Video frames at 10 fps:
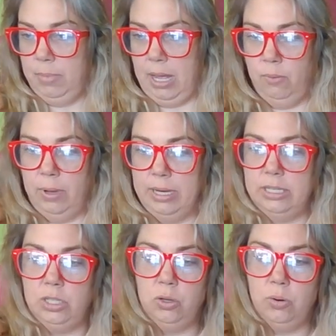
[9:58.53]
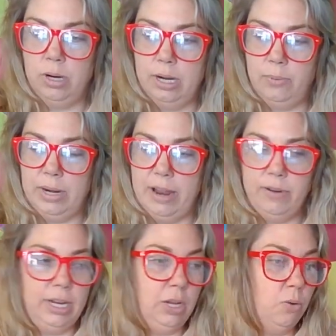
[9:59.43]
So But
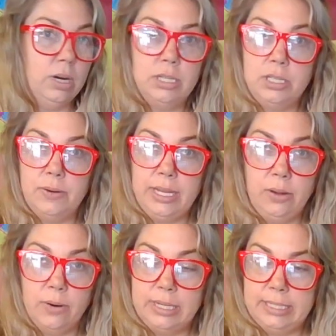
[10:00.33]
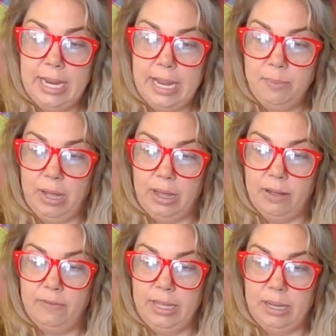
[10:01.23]
whatever you're doing your stamp
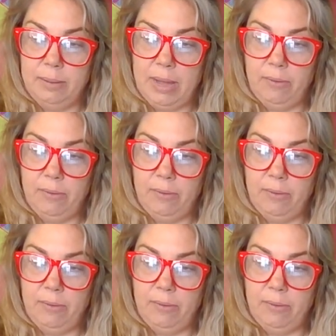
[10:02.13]
of, think